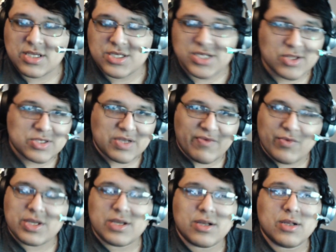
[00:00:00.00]
Shout outs to
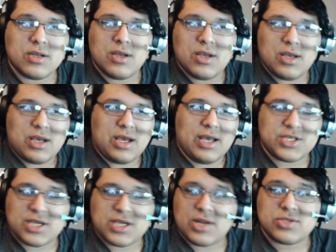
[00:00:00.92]
everyone here.
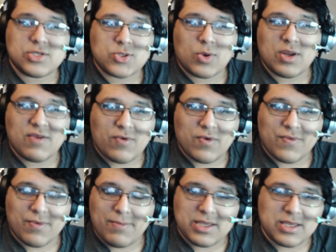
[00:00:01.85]
Shout outs to Twirlyful for
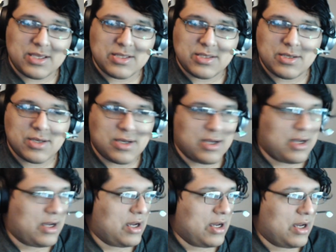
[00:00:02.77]
making.
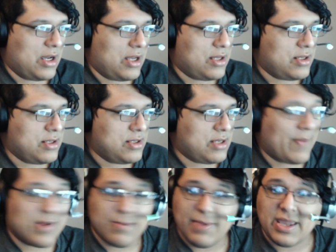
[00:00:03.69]
I'm
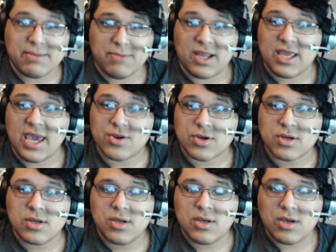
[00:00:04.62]
gonna make it my header
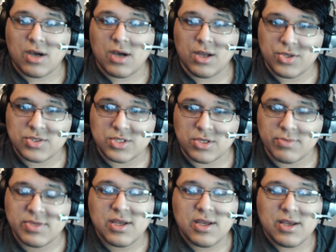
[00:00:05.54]
on YouTube,
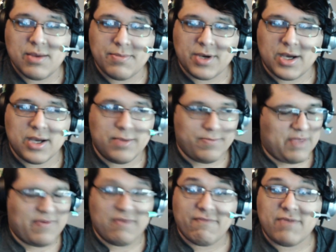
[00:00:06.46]
but
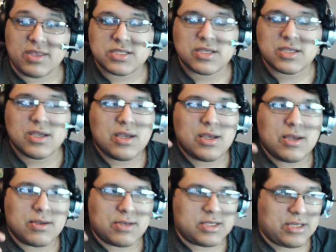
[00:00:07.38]
if it fits,
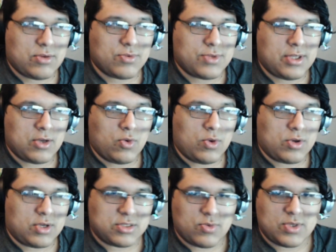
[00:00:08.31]
because I don't think it will,
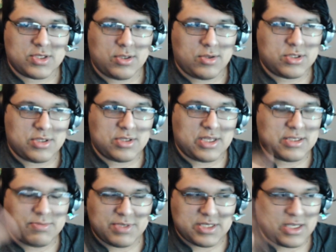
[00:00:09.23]
because the resolution. That's
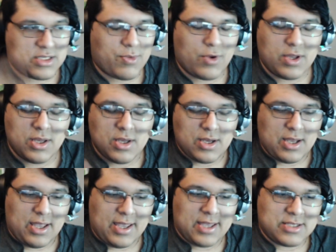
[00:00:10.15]
besides the point.
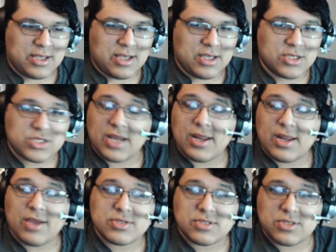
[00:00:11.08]
And shout
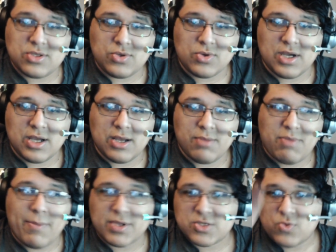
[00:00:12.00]
outs to
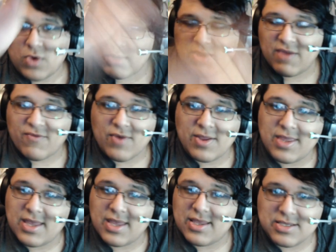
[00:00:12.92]
Papa Swan, my friend
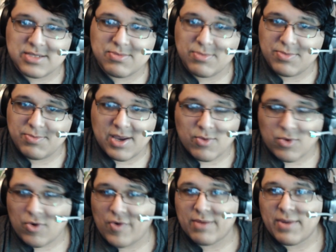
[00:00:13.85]
that is
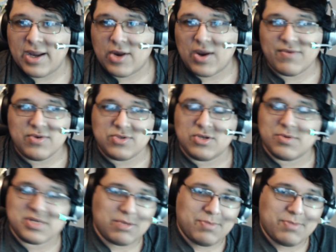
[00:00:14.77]
recording Minecraft
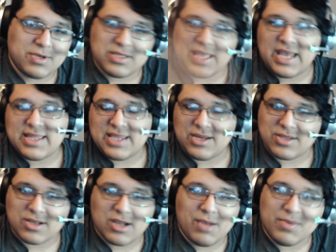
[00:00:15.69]
YouTubers. I'll put that down in the
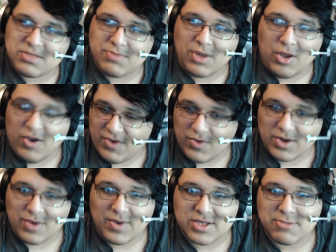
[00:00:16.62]
comments below if you
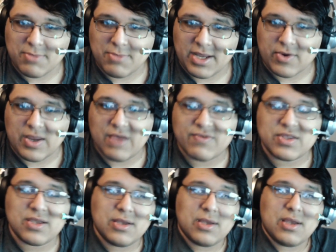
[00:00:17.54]
want to watch some Minecraft.
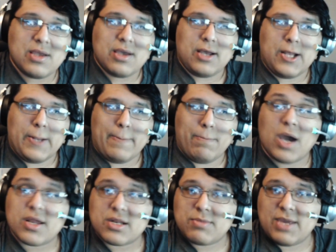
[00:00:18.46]

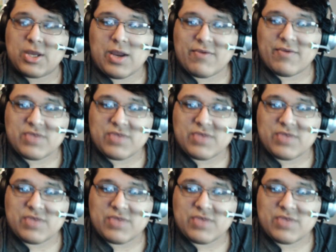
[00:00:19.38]
Modded Minecraft.